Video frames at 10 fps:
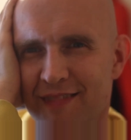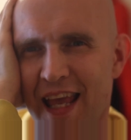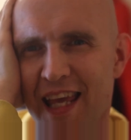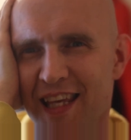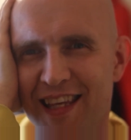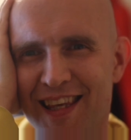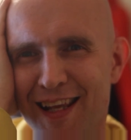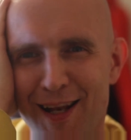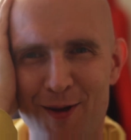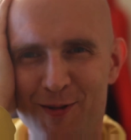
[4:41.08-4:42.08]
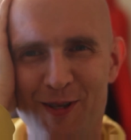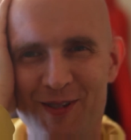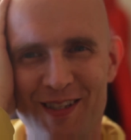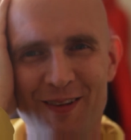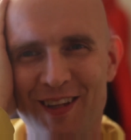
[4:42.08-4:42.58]
8 kilos
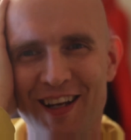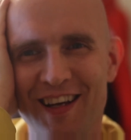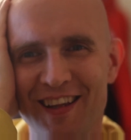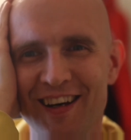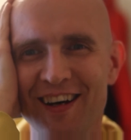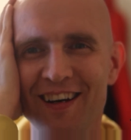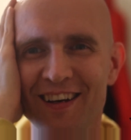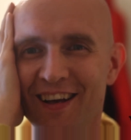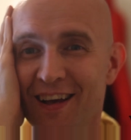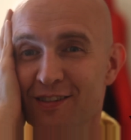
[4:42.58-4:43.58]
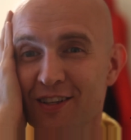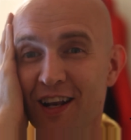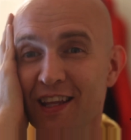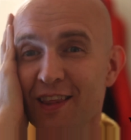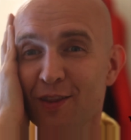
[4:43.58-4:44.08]
or something like that. It's a
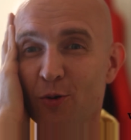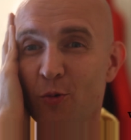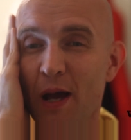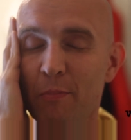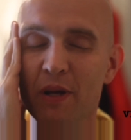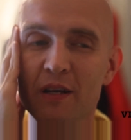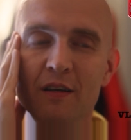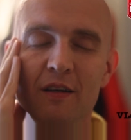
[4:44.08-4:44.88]
lethal weapon.